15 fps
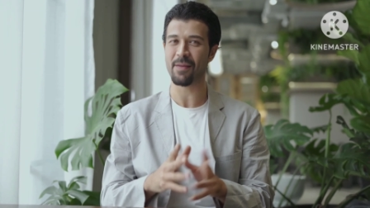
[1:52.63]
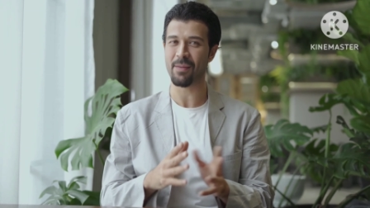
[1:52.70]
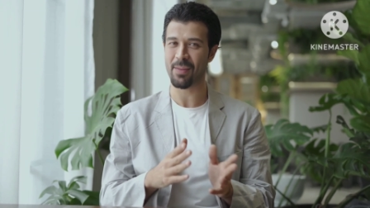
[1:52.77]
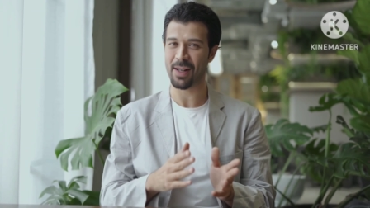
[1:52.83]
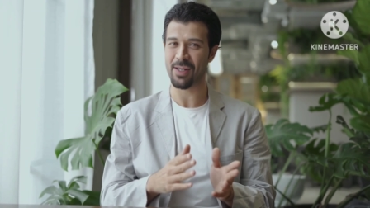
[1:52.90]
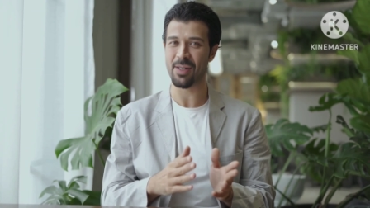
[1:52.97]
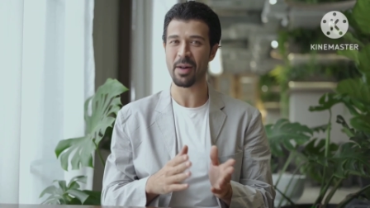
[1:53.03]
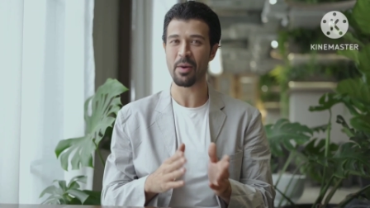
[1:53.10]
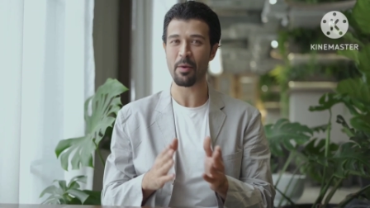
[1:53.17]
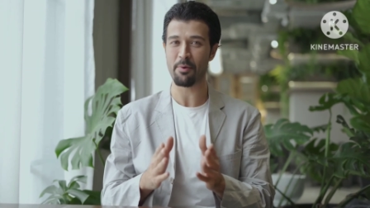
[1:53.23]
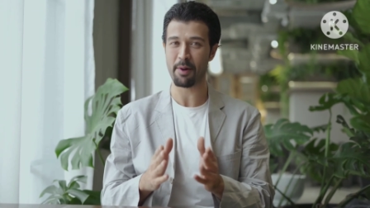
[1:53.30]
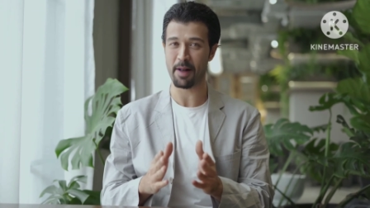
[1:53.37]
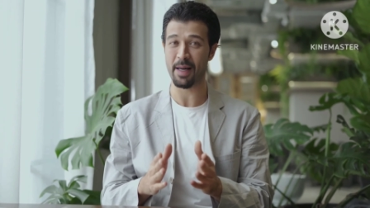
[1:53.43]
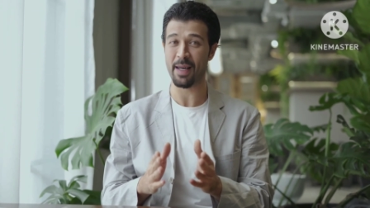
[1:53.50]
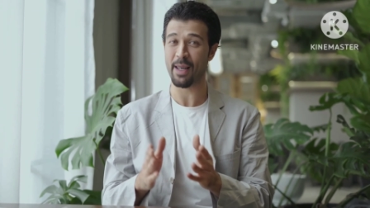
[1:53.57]
These
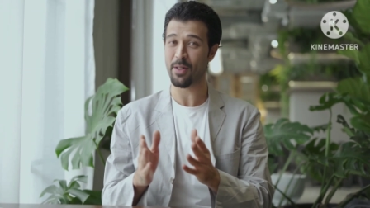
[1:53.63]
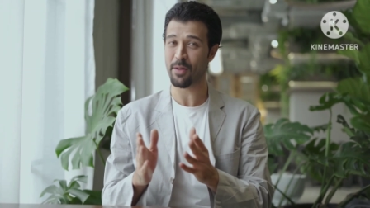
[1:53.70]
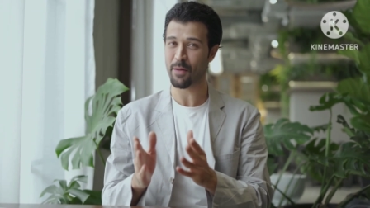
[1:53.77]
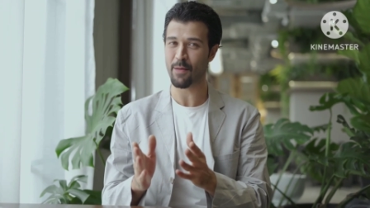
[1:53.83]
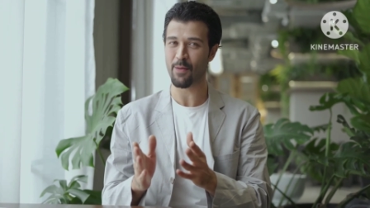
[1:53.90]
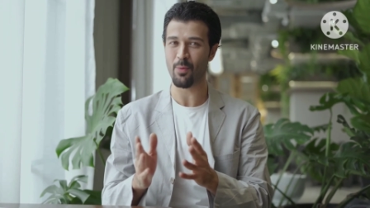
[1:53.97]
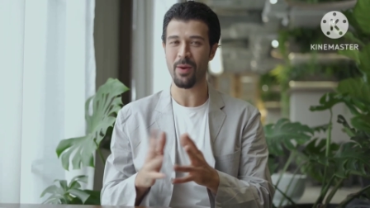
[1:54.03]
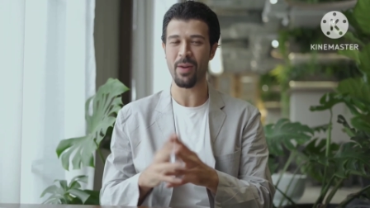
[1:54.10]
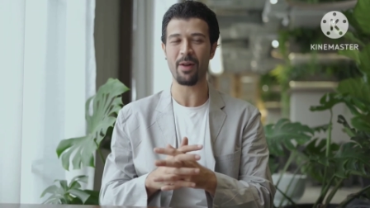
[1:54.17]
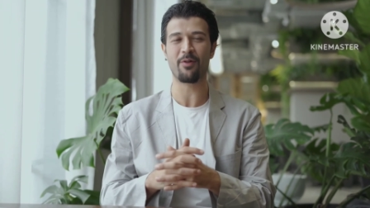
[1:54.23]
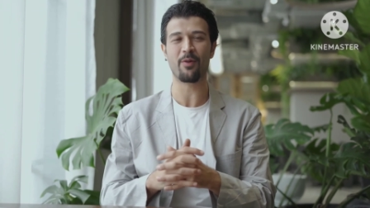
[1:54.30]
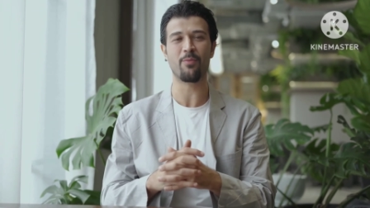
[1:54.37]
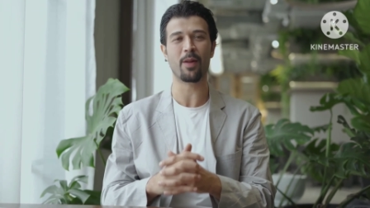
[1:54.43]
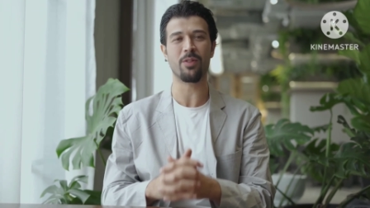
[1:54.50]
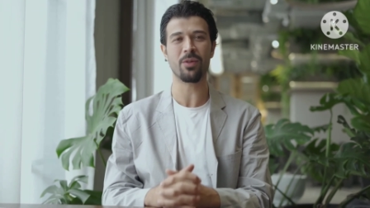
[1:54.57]
include age, with
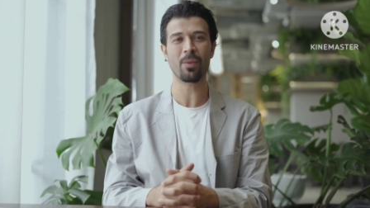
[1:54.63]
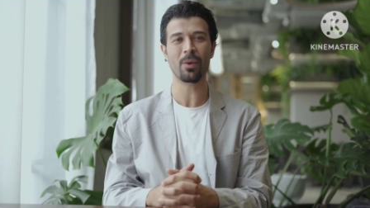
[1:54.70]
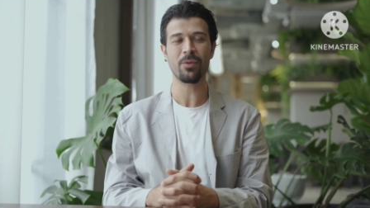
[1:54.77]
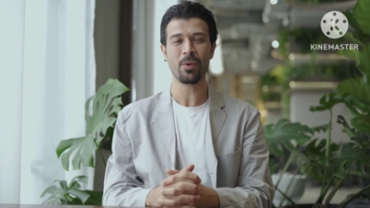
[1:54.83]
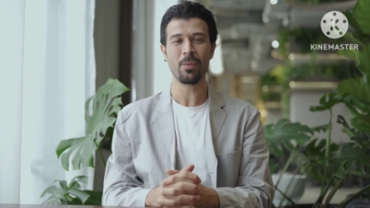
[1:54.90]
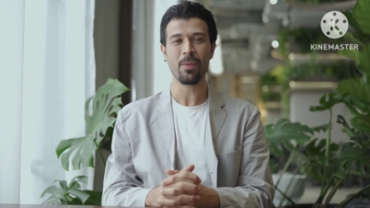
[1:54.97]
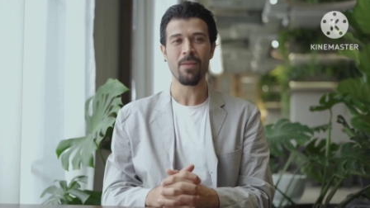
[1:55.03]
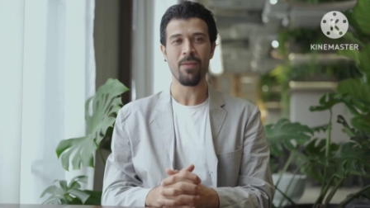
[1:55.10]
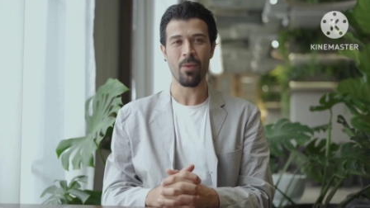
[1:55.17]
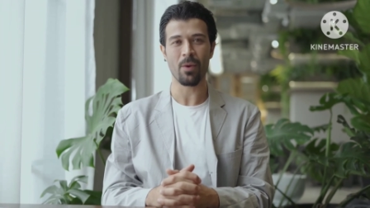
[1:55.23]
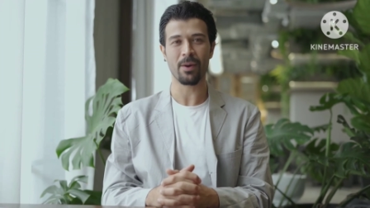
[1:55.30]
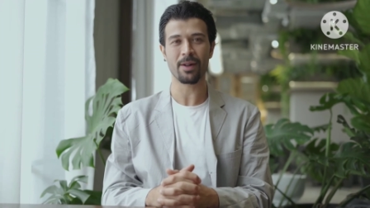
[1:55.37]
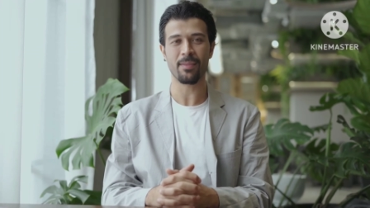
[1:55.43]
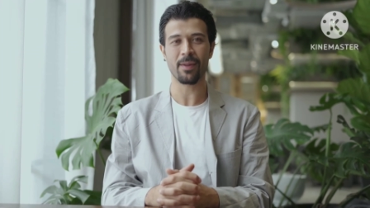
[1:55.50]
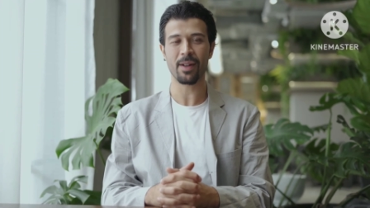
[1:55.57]
individuals over
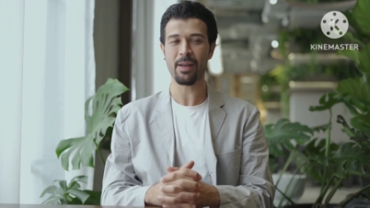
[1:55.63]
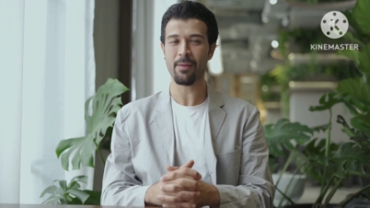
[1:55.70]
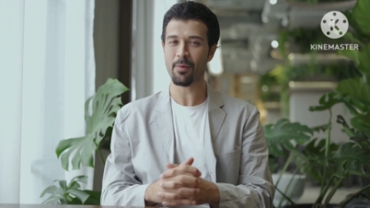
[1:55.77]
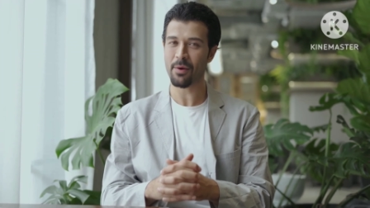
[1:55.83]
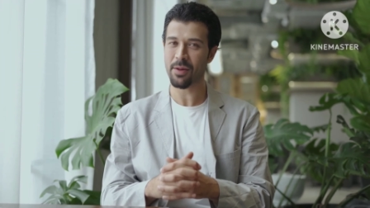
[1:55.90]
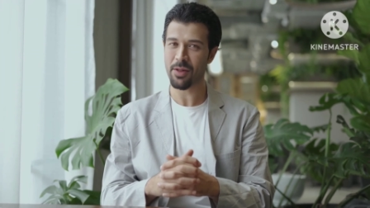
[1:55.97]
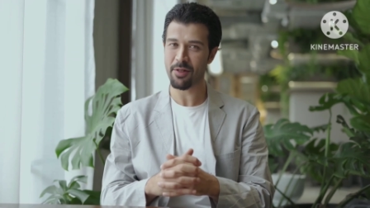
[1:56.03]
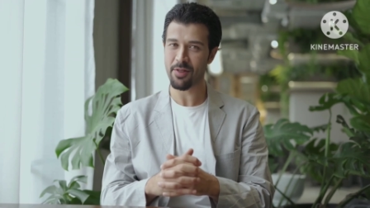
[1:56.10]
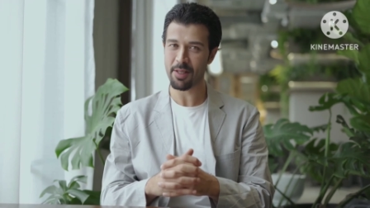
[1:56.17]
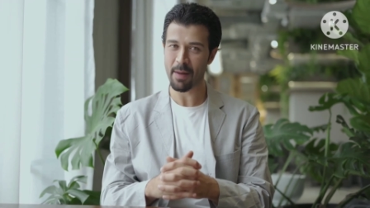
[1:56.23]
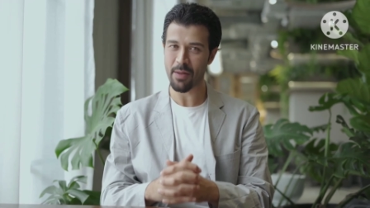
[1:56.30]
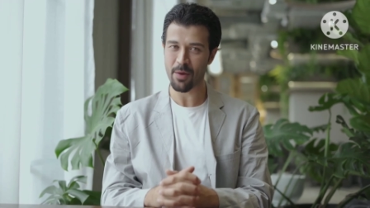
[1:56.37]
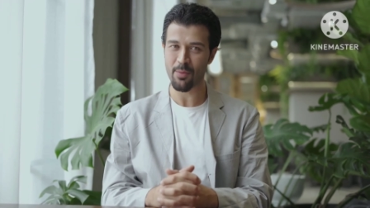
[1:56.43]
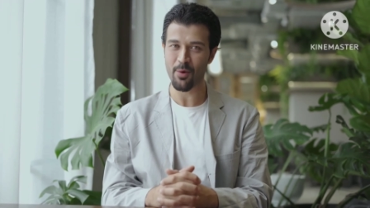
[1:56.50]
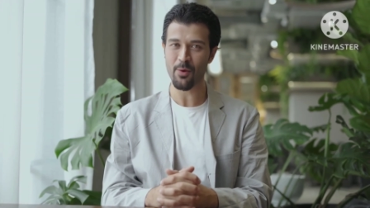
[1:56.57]
40 being more
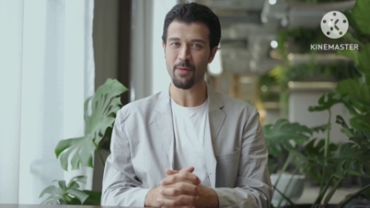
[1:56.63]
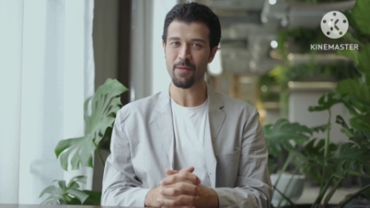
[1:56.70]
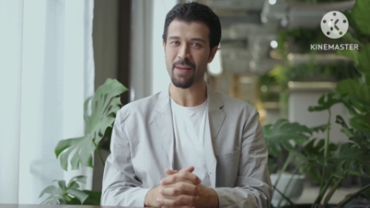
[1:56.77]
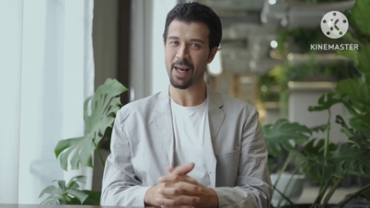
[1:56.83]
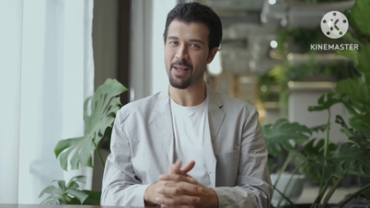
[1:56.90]
susceptible,